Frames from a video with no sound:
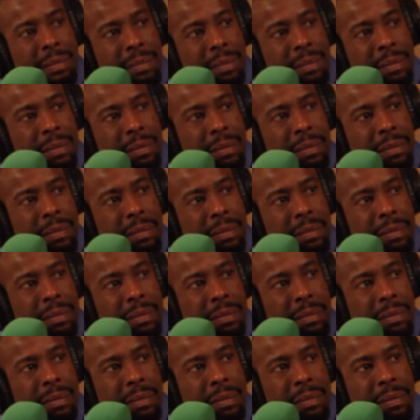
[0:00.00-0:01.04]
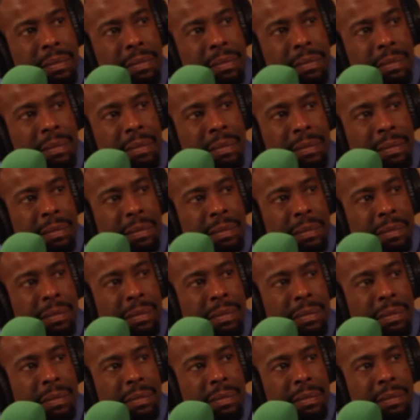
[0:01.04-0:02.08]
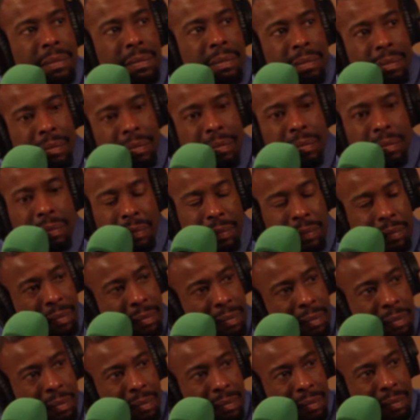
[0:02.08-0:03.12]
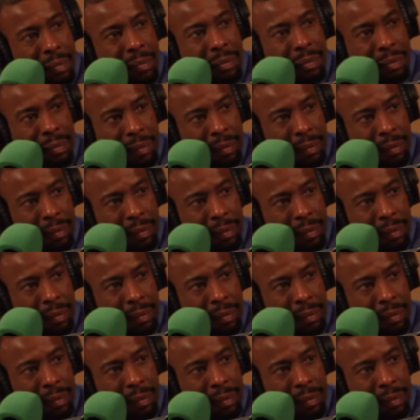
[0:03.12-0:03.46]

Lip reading: This person isn't speaking.